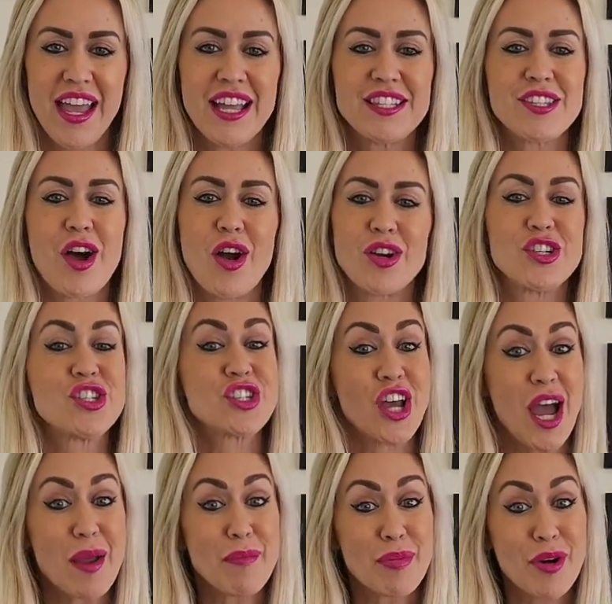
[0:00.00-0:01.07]
It's our
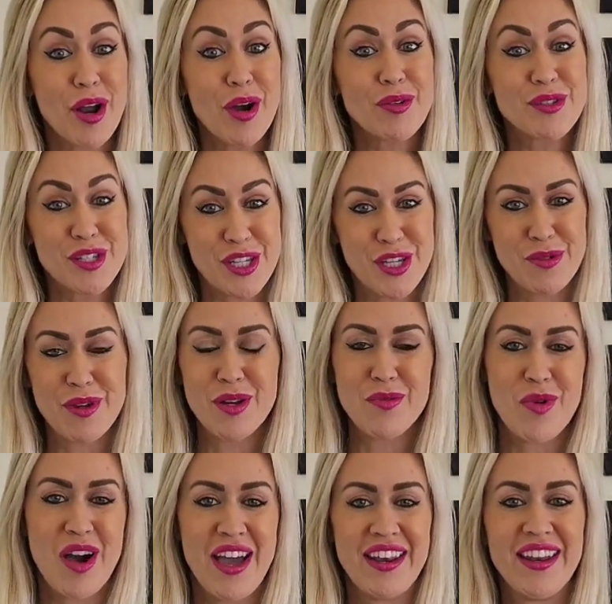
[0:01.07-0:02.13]
Shine Pro
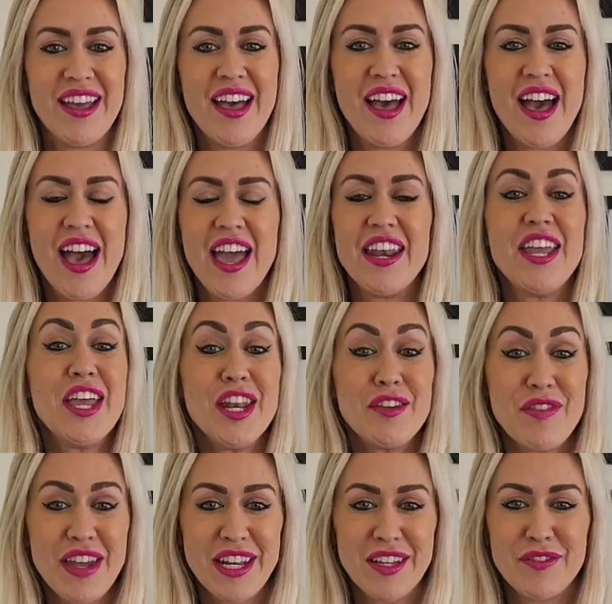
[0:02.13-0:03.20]
2-in-1, an
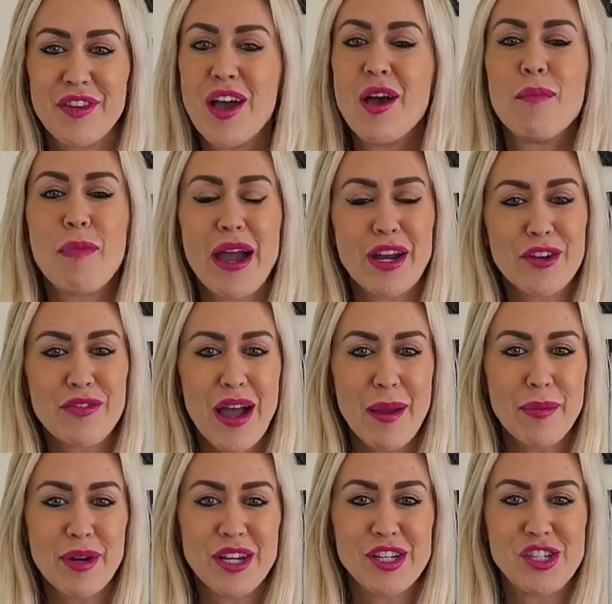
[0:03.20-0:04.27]
innovative
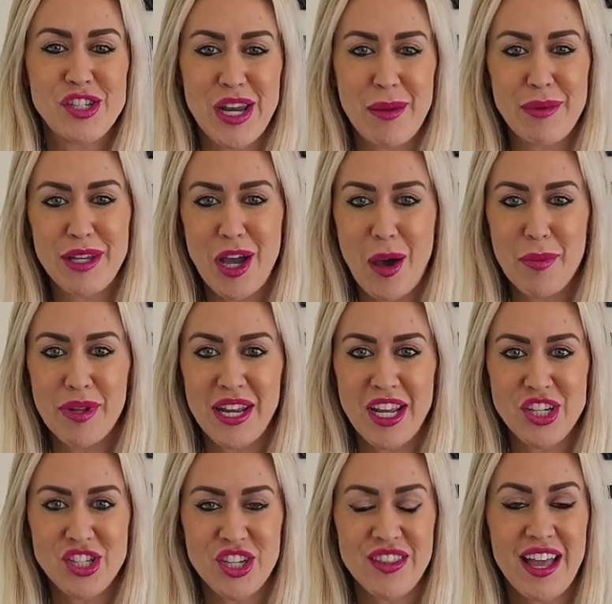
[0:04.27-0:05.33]
microfiber and chamois
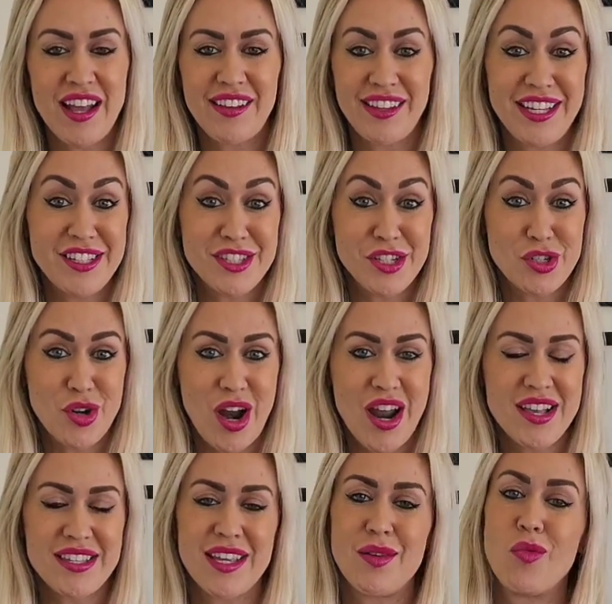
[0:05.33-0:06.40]
combination that cleans and
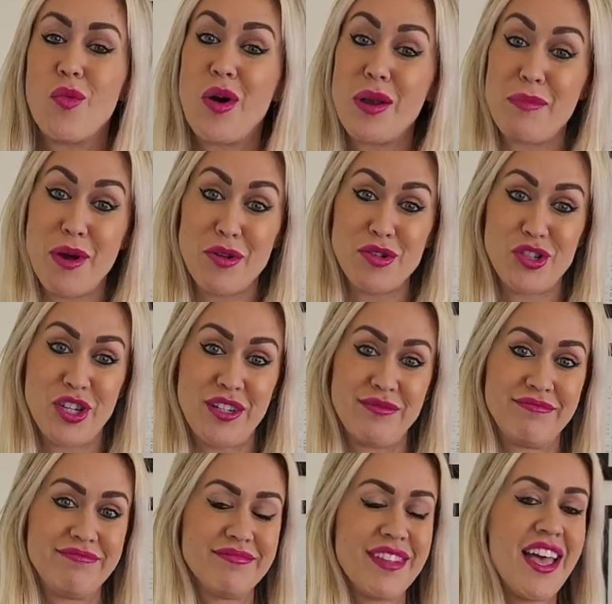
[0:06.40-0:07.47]
dries in one
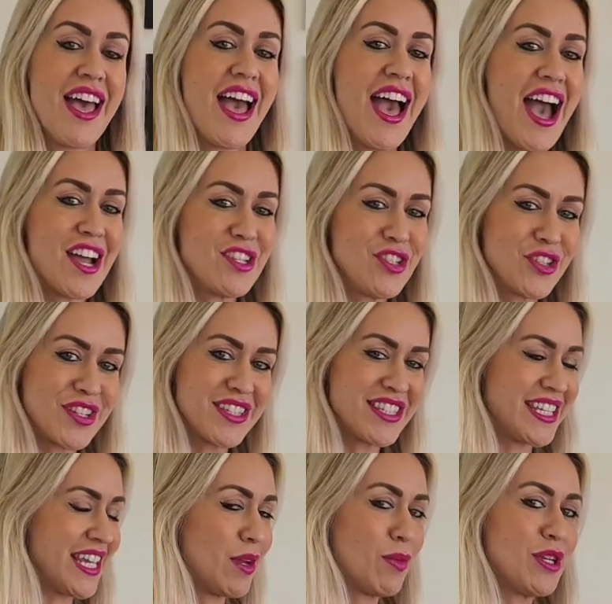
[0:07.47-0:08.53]
motion. As you can
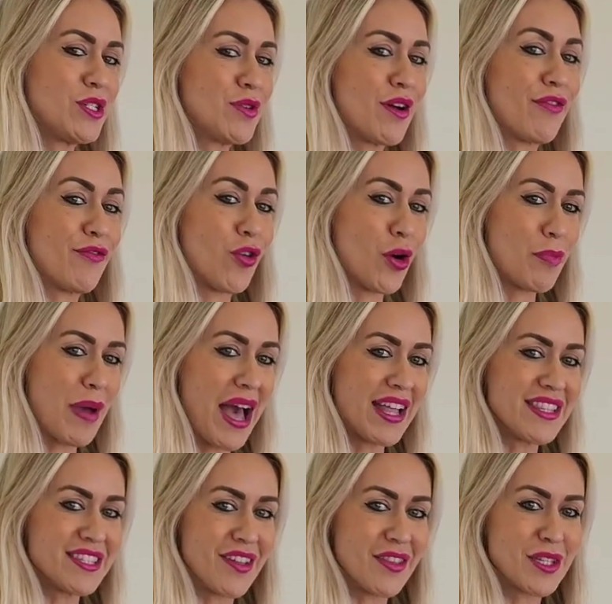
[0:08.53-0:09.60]
see, we do have 4
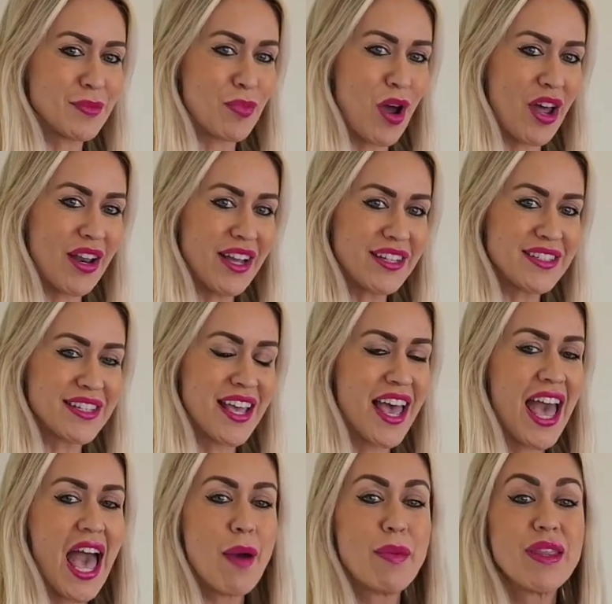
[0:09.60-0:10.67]
patents on this product,
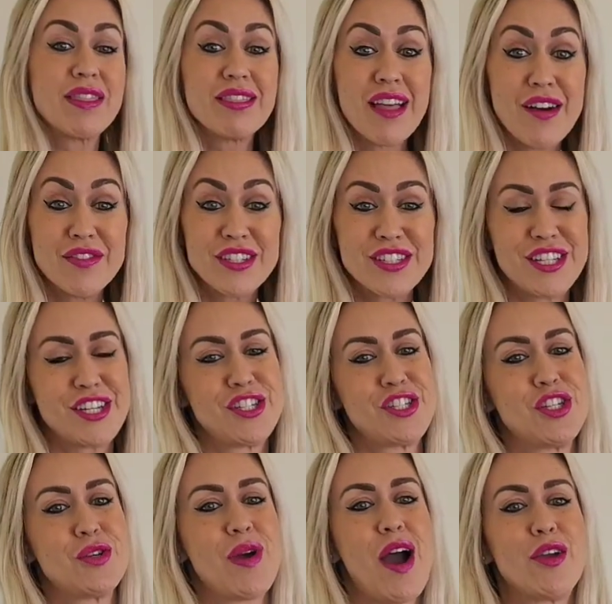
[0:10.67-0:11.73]
and we'd love to
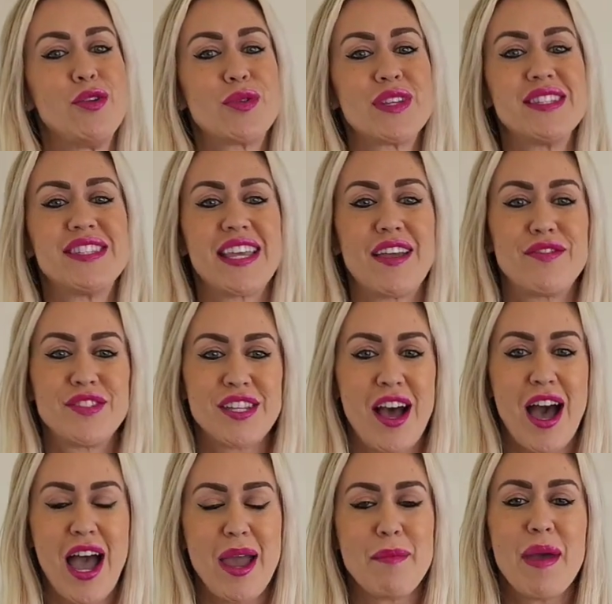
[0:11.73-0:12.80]
teach you how you can save
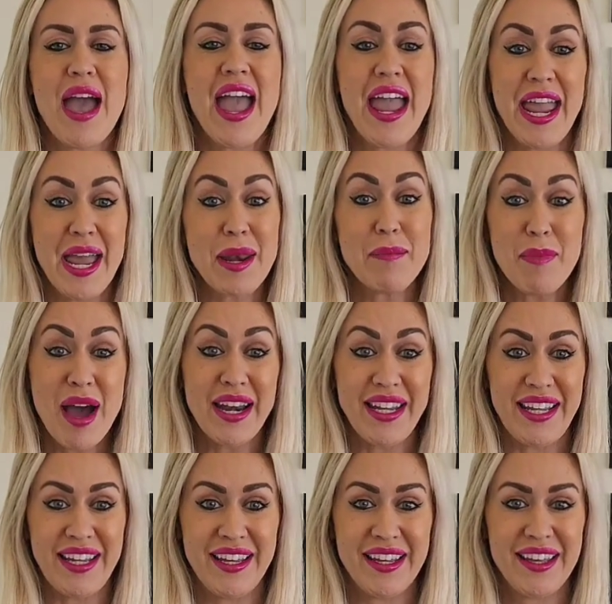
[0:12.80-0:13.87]
time and
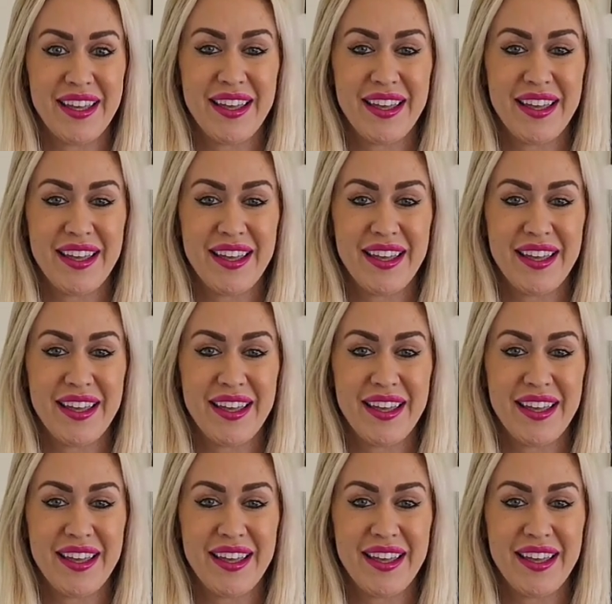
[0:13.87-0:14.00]
money